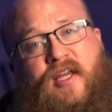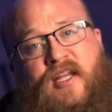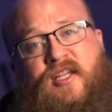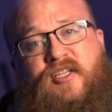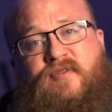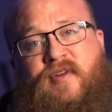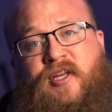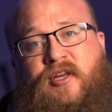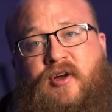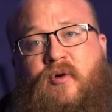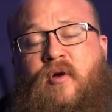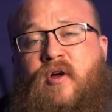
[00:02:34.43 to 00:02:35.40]
in this
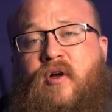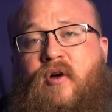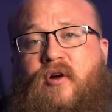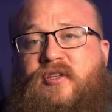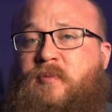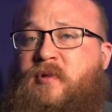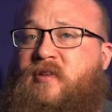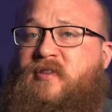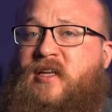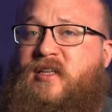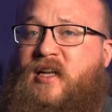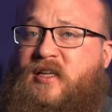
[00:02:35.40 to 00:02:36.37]
video or some of the
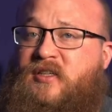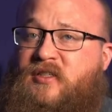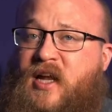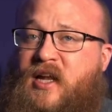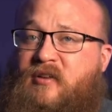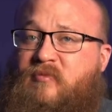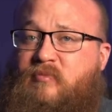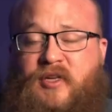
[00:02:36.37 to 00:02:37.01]
things that I stated,